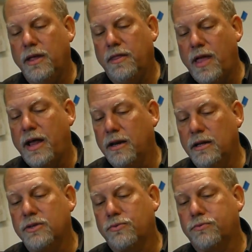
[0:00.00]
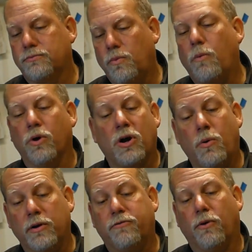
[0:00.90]
And that is what we're
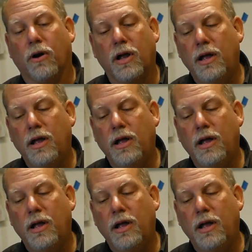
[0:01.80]
going for.